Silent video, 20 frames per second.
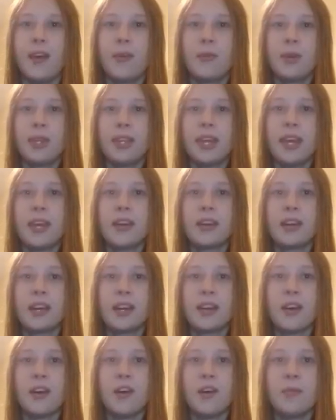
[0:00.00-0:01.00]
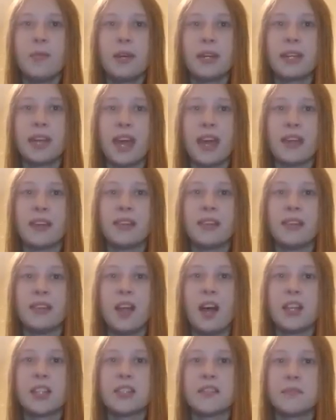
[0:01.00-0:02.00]
When they are at home again,
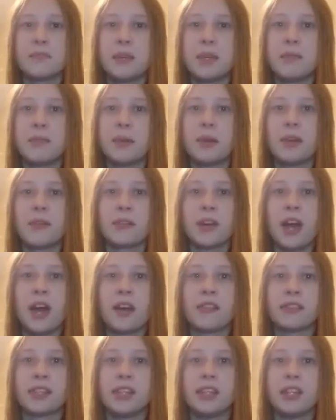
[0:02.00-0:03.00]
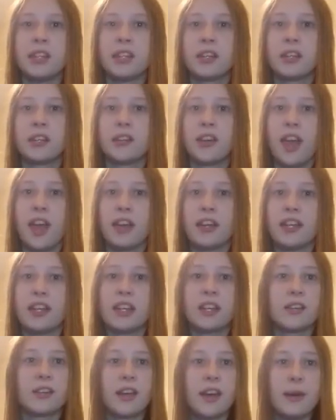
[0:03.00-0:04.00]
lots of people arrive Granny
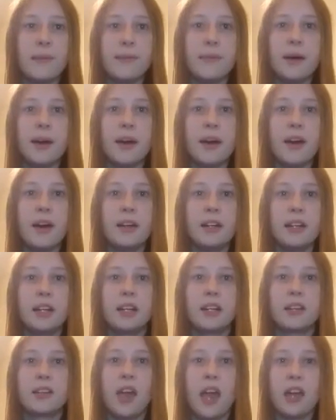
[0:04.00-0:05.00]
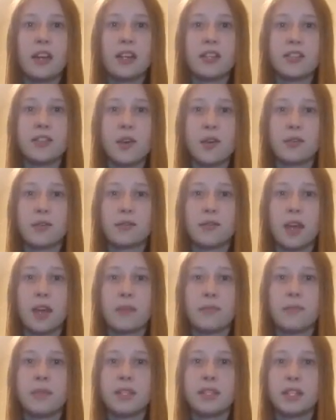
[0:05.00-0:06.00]
and Grandpa, Granny's old
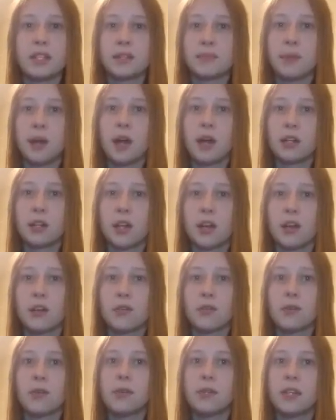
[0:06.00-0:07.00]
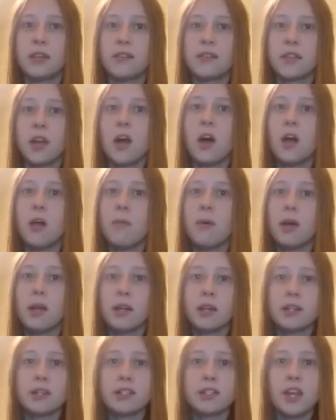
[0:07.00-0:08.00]
friend Mrs. Barlow, who lives all by
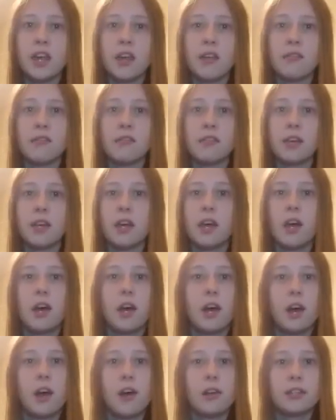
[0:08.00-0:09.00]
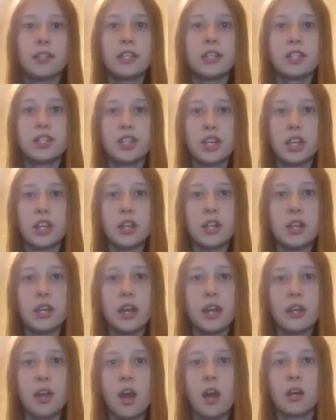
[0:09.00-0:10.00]
herself, Auntie Jill
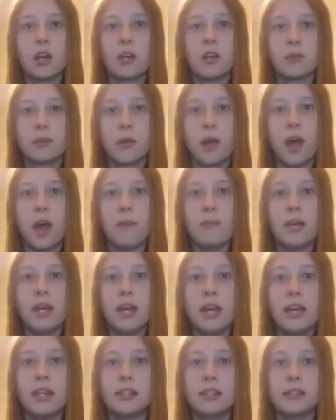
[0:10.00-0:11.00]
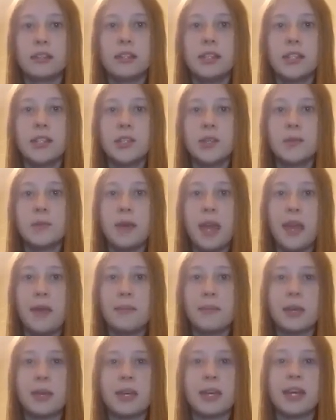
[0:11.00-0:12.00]
and Uncle Rob and their little
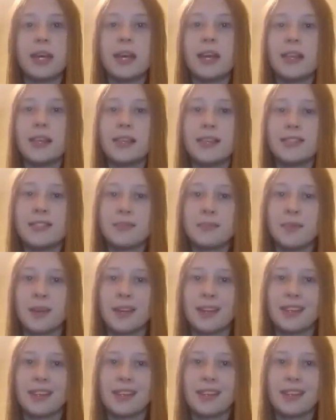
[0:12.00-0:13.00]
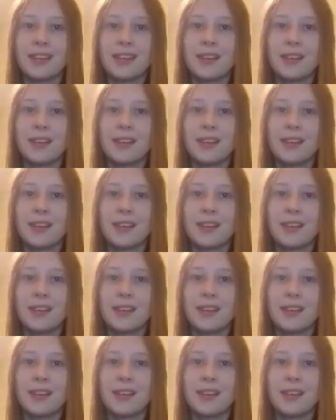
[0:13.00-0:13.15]
baby, Elizabeth.